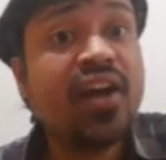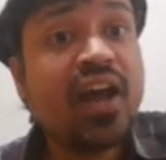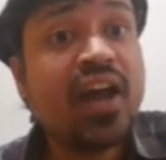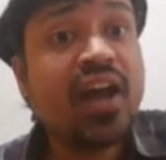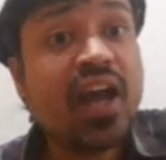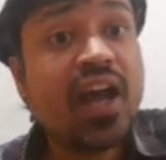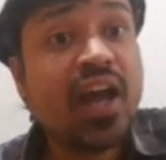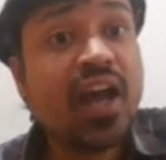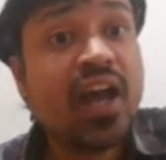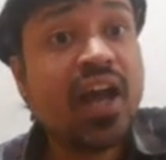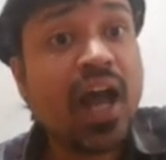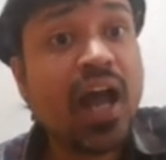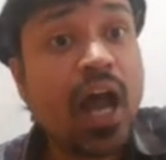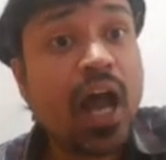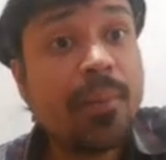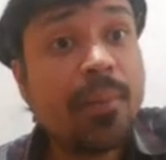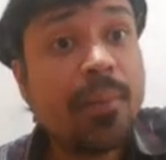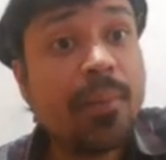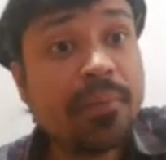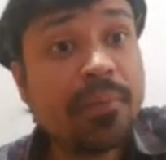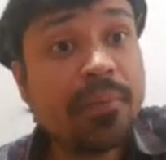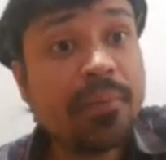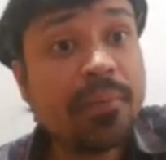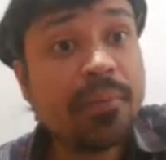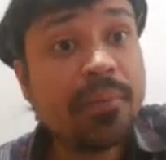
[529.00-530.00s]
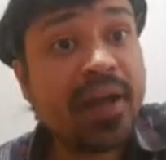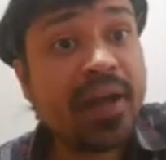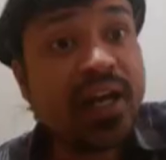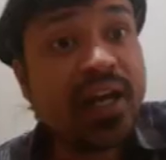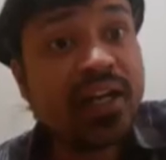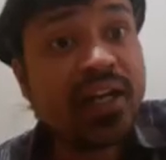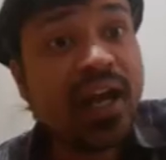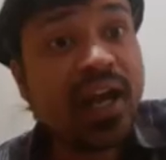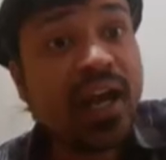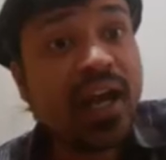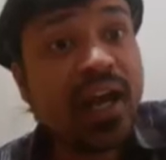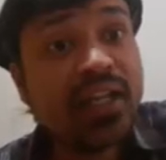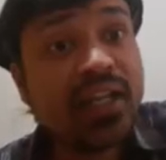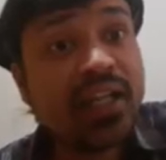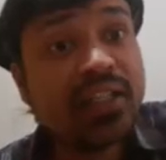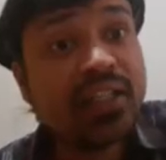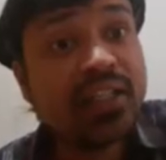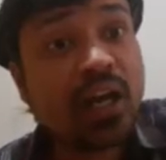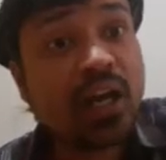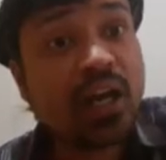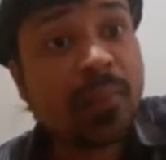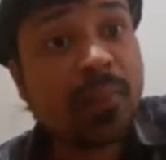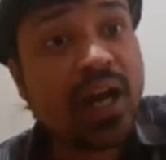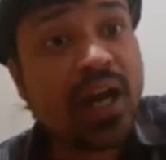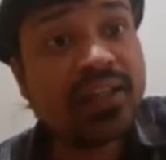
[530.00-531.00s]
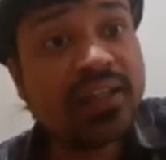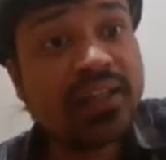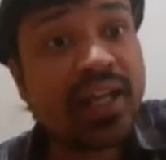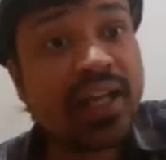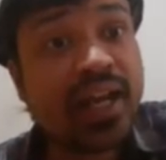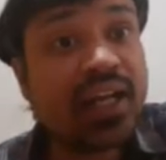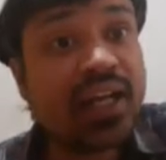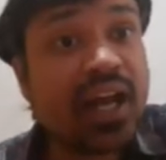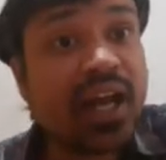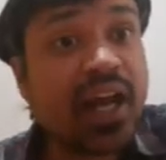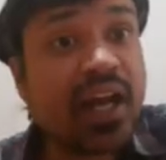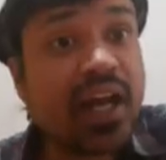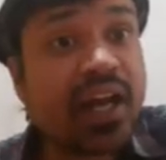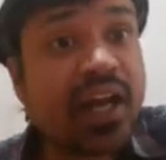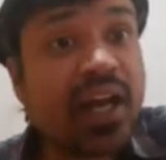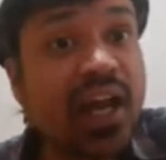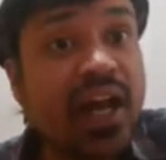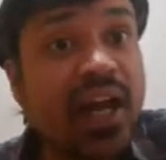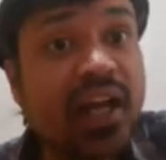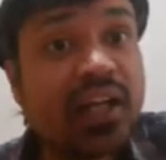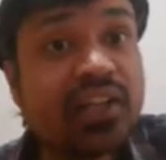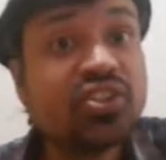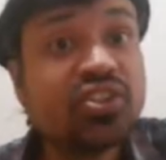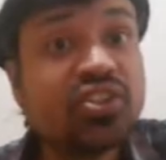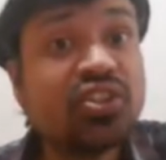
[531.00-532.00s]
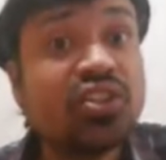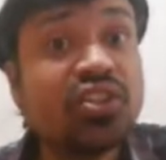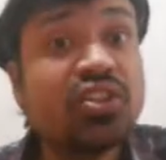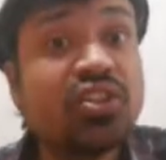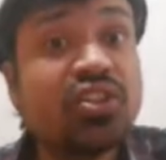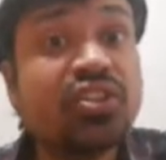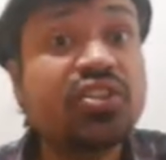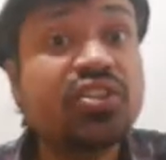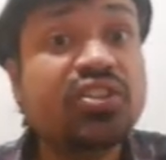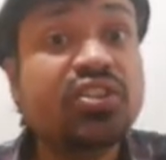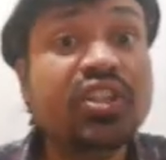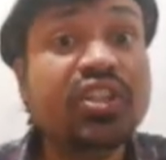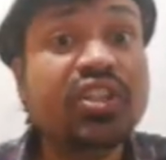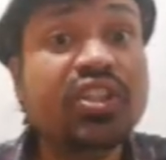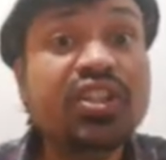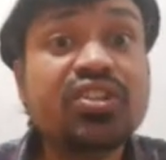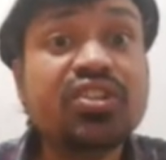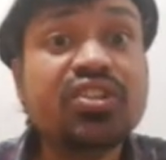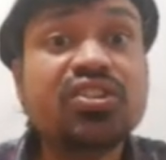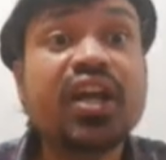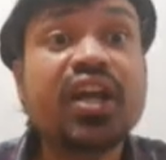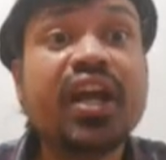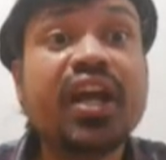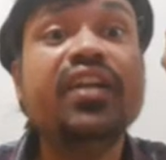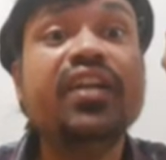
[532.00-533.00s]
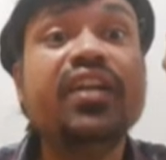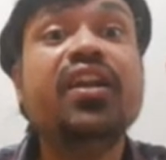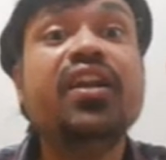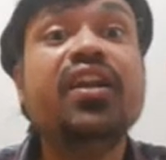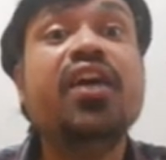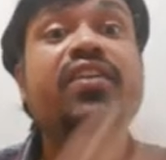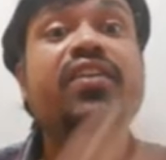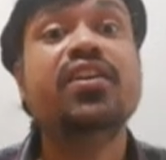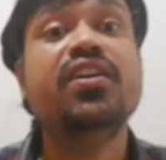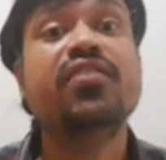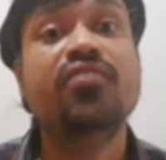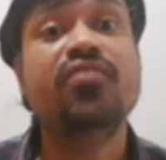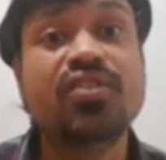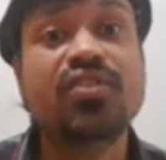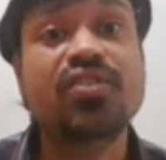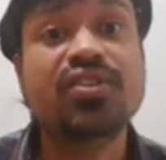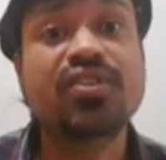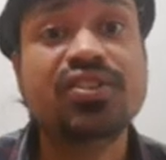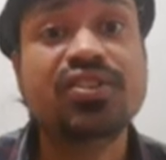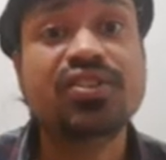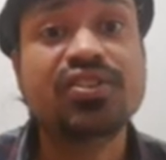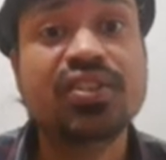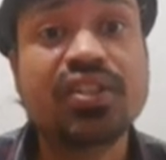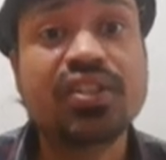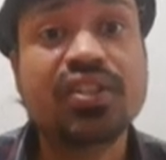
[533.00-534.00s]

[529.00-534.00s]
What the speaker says: Amirpet, Hyderabad, Telangana. So these kind of keywords,